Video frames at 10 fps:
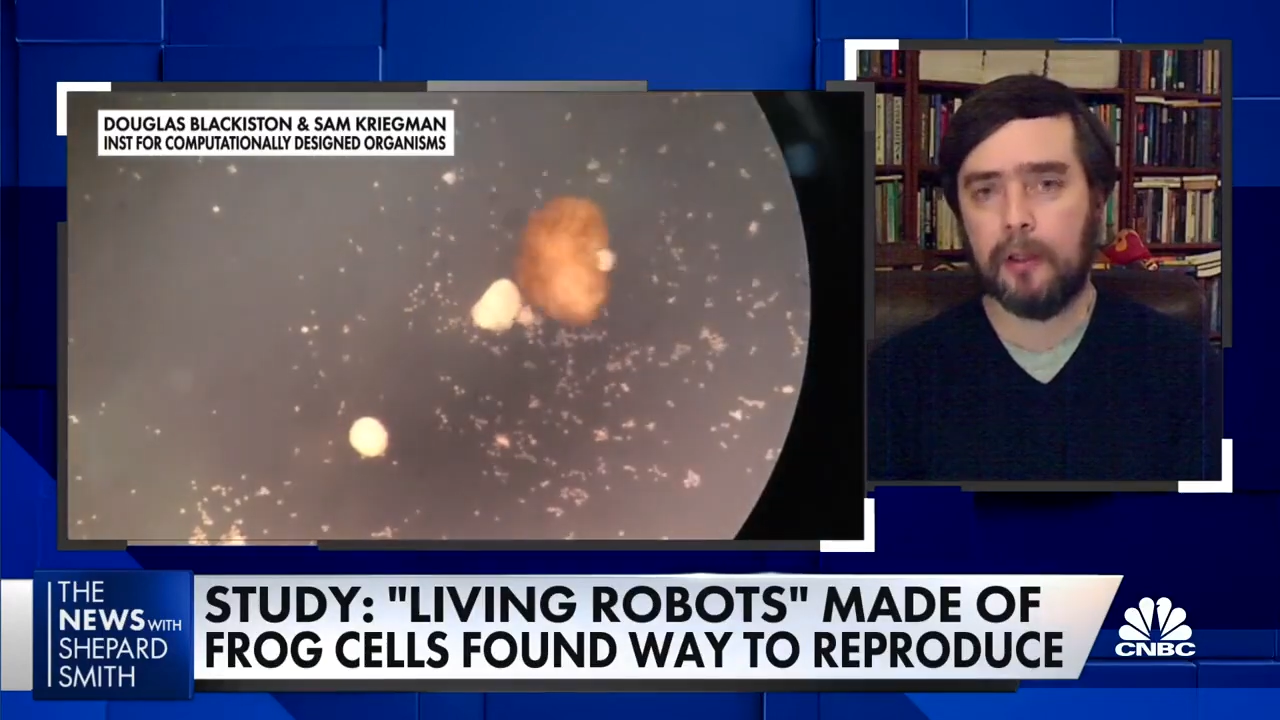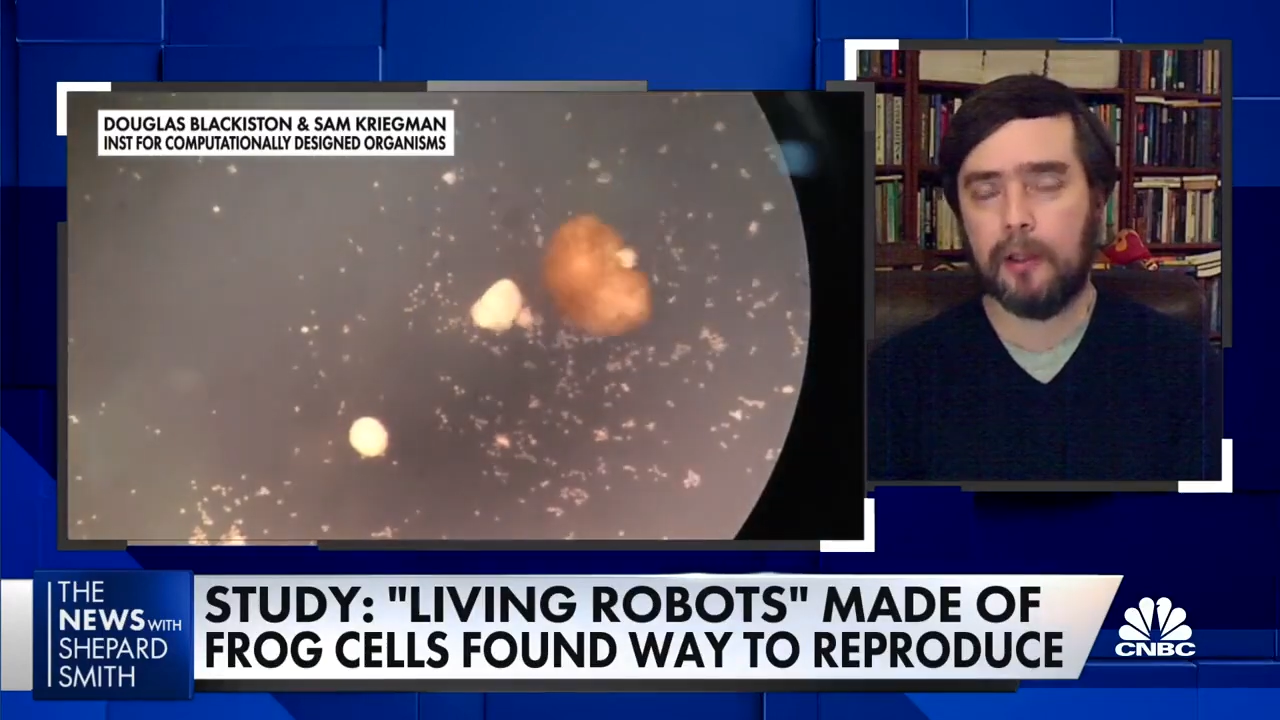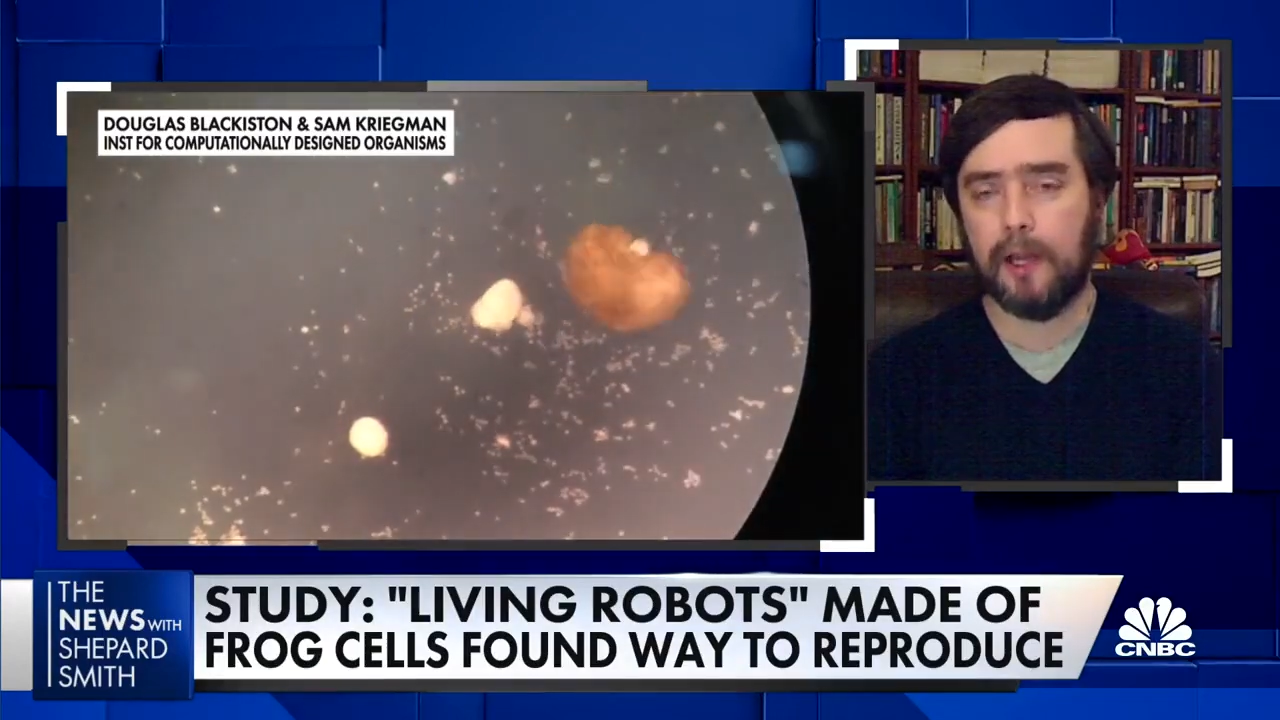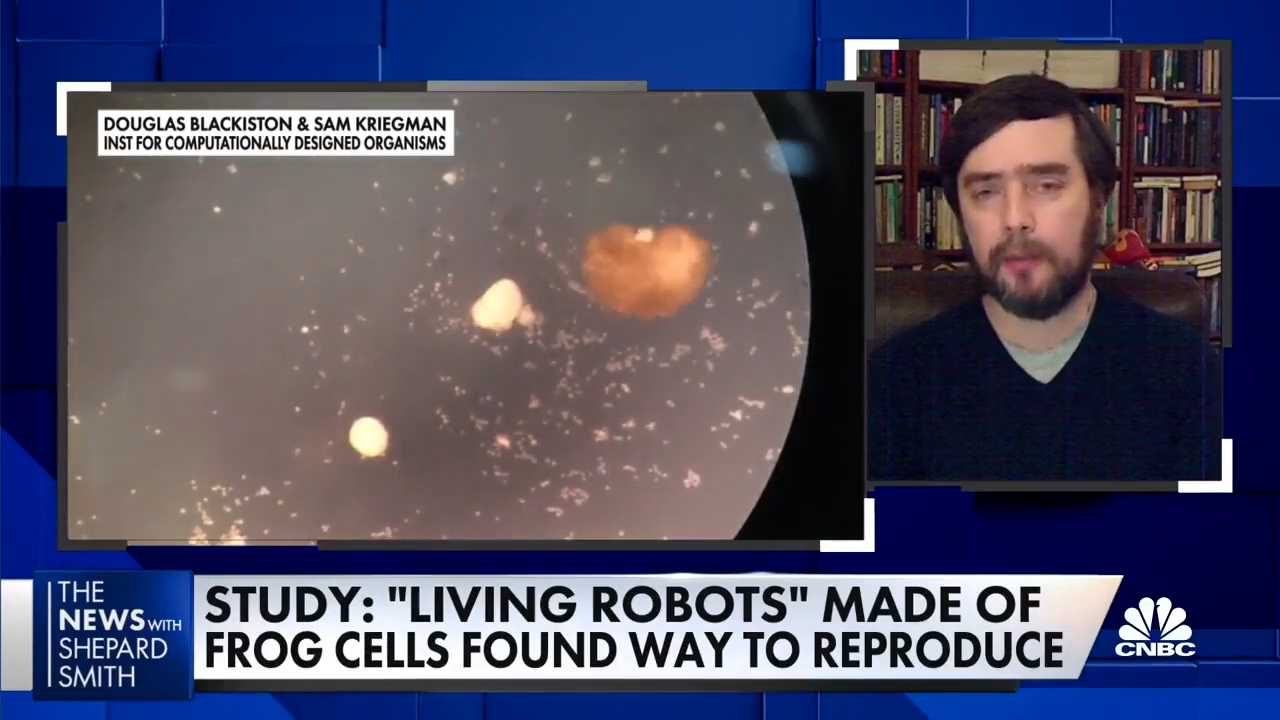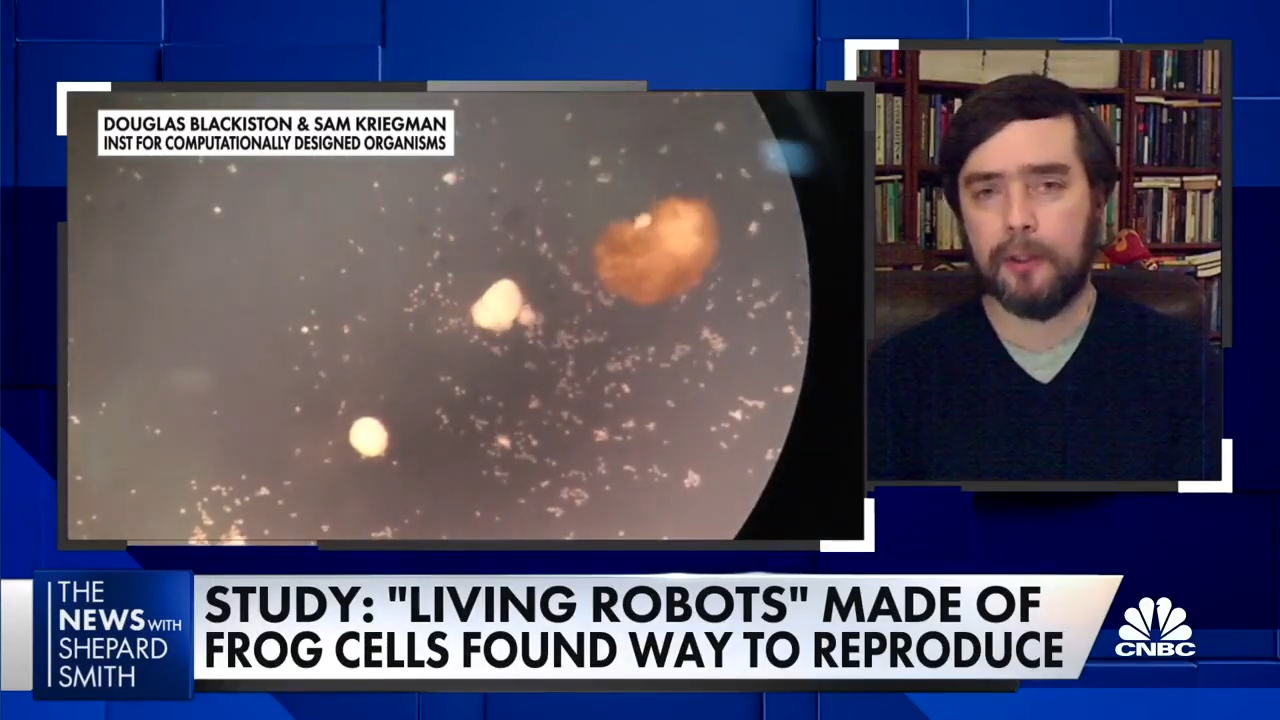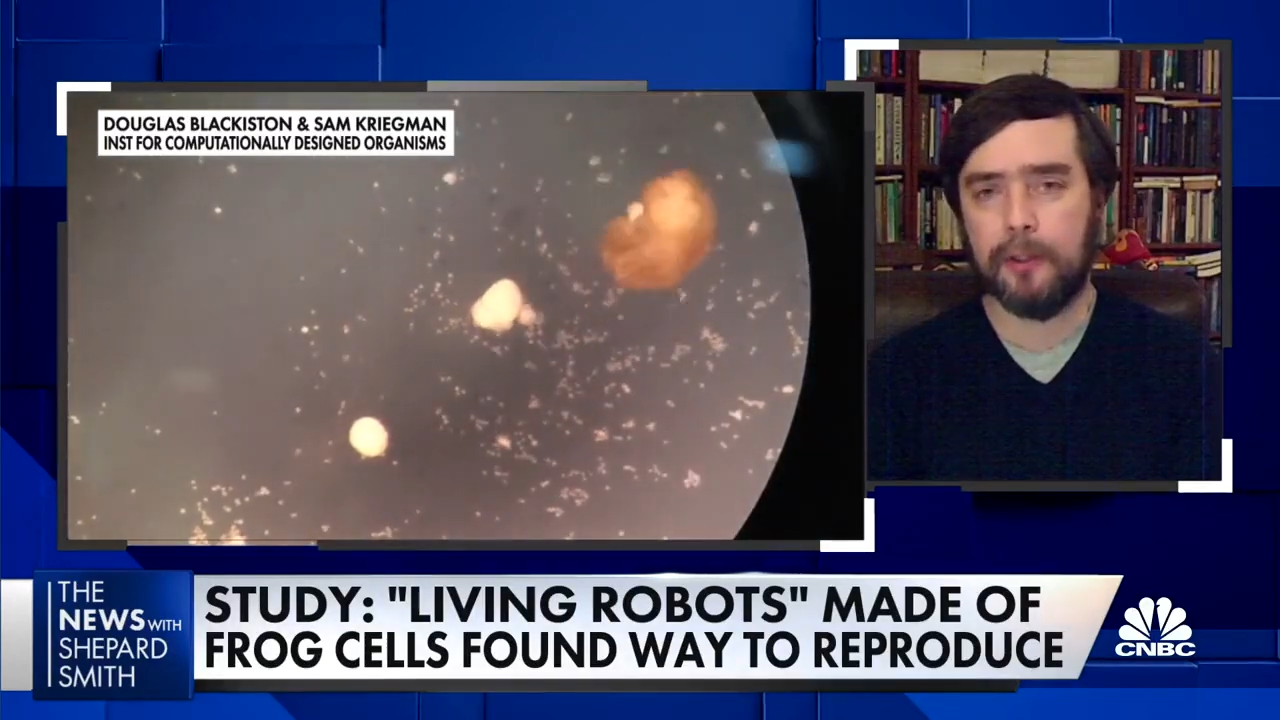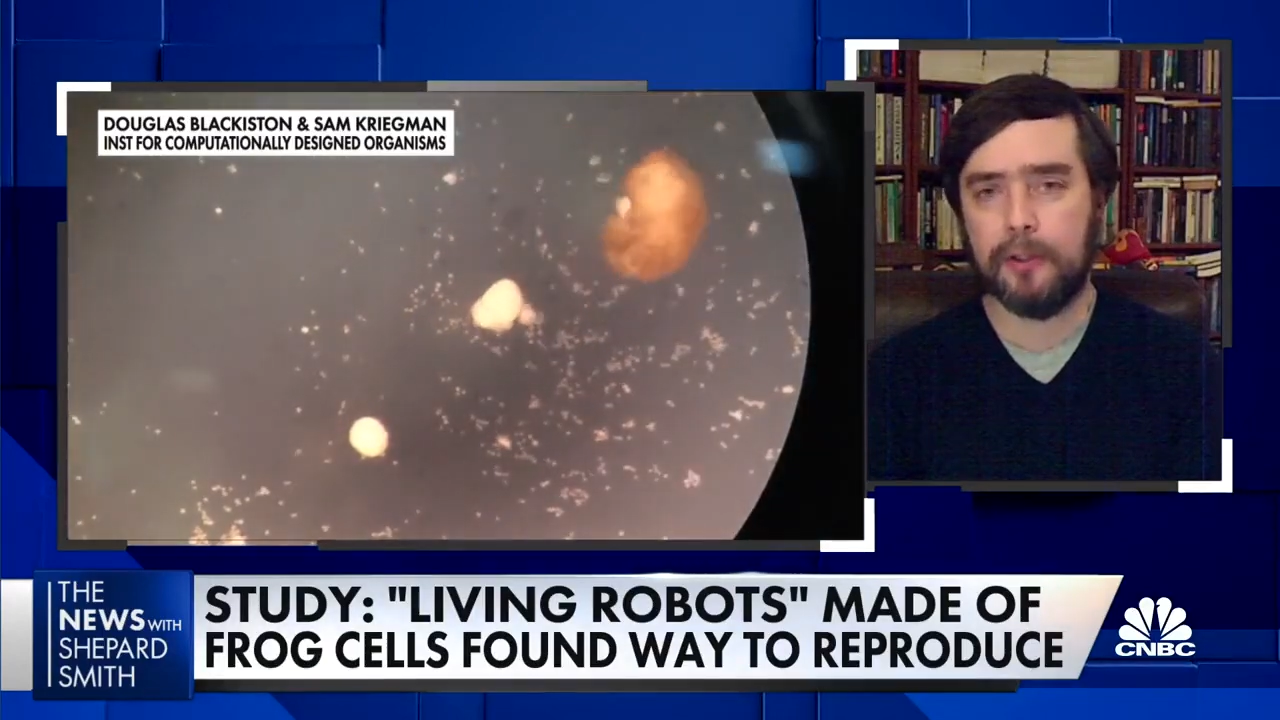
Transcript: collaborators,